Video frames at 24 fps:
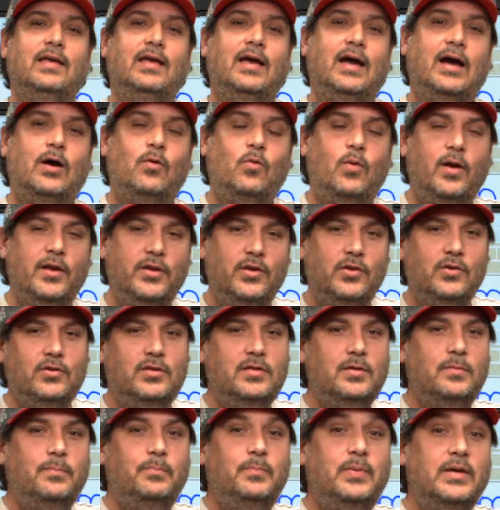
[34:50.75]
I want you
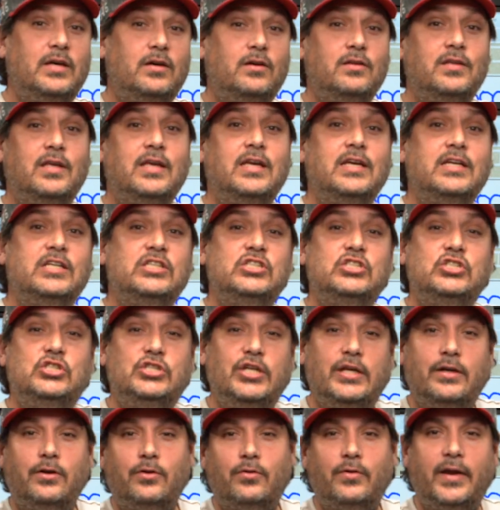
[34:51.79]
to build
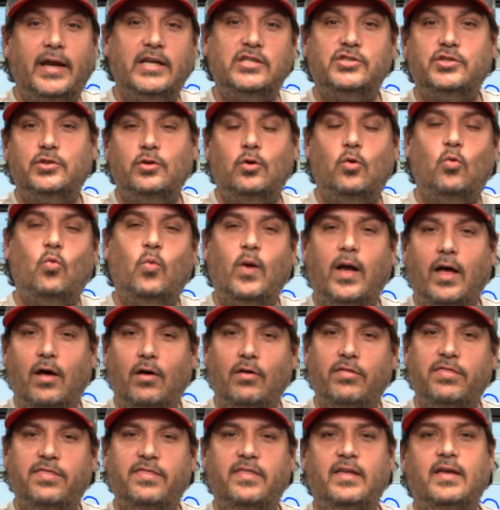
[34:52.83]
generational
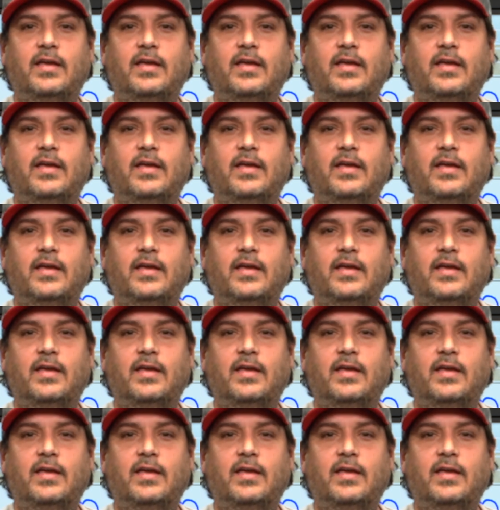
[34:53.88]
wealth,